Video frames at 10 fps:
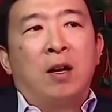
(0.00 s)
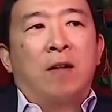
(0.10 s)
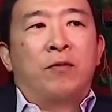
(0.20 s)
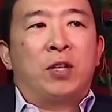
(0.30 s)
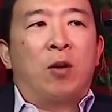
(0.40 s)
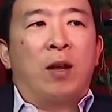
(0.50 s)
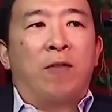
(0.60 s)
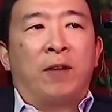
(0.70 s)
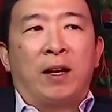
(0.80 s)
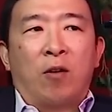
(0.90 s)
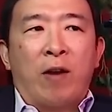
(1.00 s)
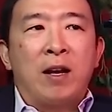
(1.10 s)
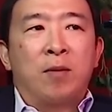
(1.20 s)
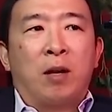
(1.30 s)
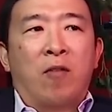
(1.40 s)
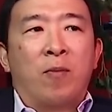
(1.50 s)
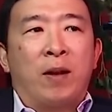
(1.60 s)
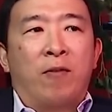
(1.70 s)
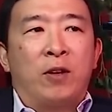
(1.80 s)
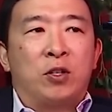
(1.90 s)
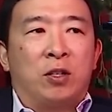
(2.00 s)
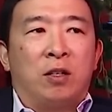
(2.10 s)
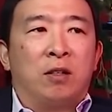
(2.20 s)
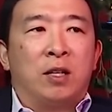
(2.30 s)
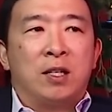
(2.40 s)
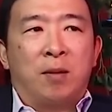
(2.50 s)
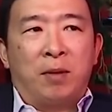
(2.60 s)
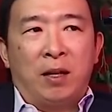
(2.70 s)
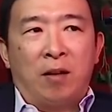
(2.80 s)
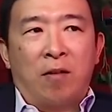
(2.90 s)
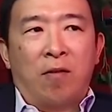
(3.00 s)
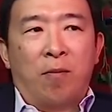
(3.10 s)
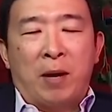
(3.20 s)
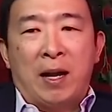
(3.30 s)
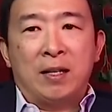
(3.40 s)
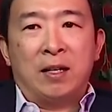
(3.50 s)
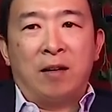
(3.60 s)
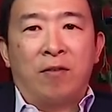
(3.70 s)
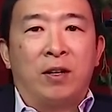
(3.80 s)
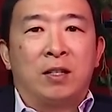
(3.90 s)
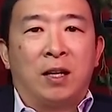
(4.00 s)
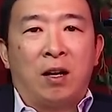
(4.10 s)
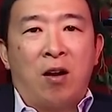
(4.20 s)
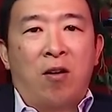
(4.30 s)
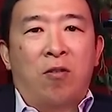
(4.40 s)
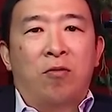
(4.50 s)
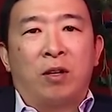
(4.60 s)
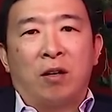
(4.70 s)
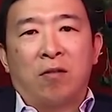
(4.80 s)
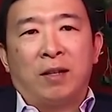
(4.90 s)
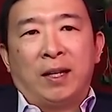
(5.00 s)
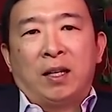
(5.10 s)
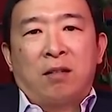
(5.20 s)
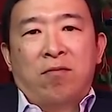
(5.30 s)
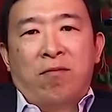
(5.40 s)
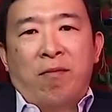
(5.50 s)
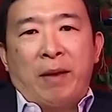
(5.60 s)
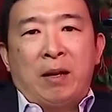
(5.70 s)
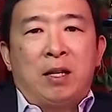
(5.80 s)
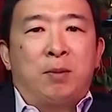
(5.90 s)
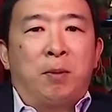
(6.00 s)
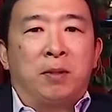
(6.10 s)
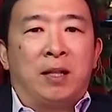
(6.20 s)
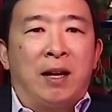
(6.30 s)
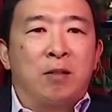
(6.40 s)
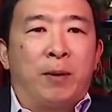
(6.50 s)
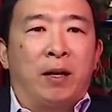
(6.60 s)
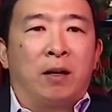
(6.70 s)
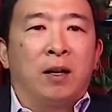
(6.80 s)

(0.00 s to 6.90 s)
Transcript: So if like a random government official does something positive and it's like, oh, you know, like it made these people's lives better,